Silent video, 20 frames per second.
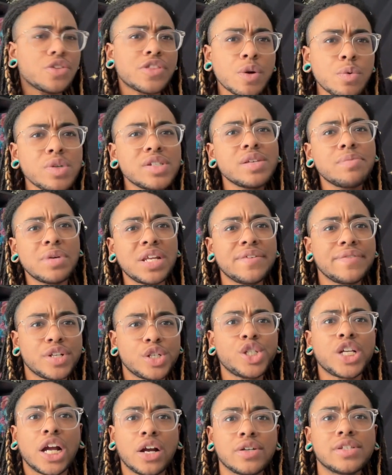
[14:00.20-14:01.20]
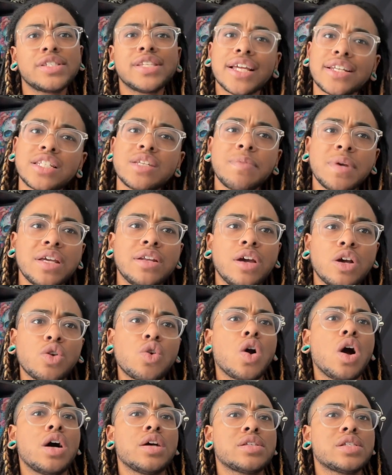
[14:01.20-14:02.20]
there was a bit of a shared sentiment
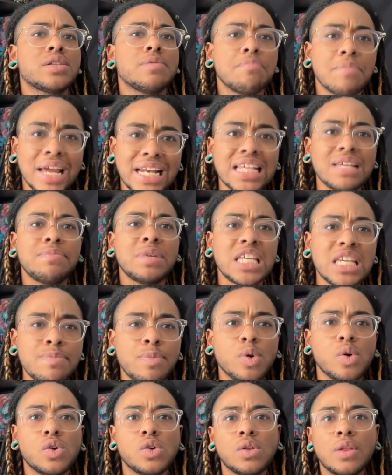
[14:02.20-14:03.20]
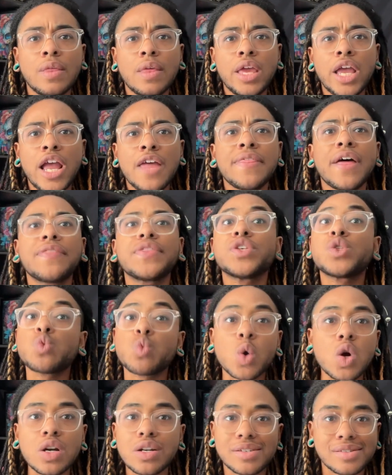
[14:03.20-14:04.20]
across many people that this
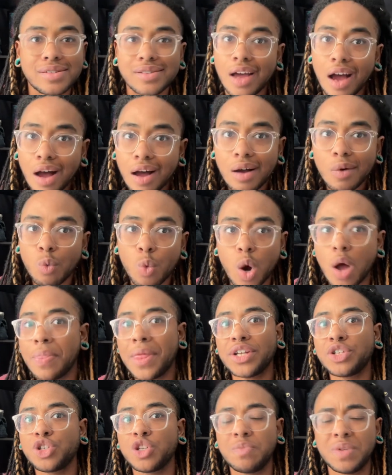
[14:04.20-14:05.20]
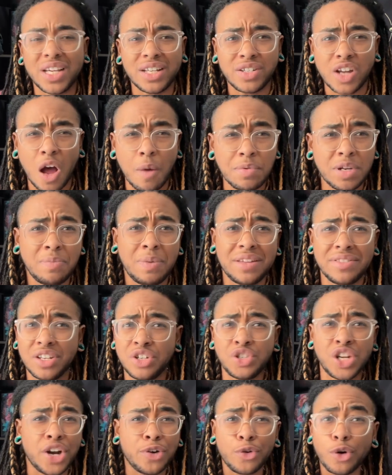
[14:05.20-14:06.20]
word is not one that should be adopted by the
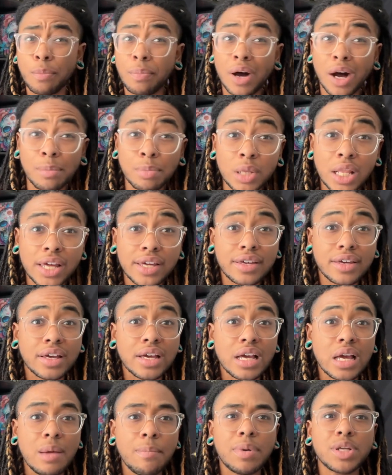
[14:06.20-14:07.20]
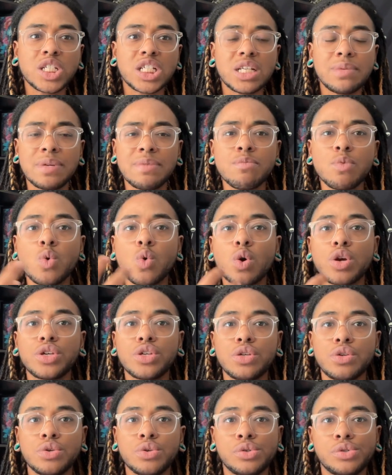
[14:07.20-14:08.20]
general public, but should be more
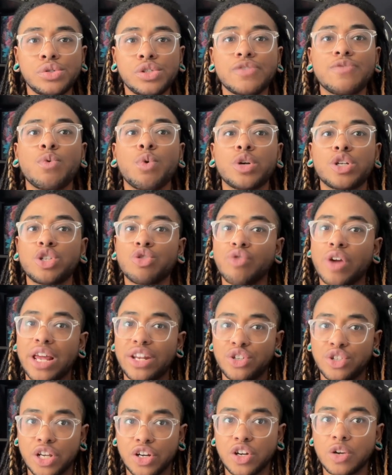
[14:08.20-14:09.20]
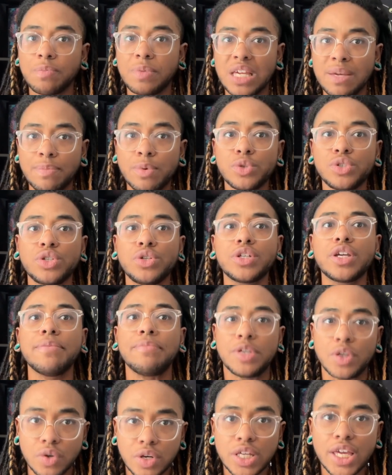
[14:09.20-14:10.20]
used for transgender people to
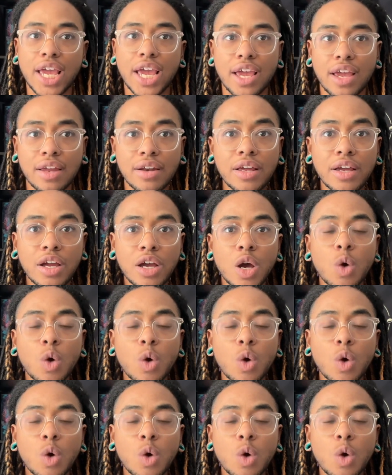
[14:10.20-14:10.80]
communicate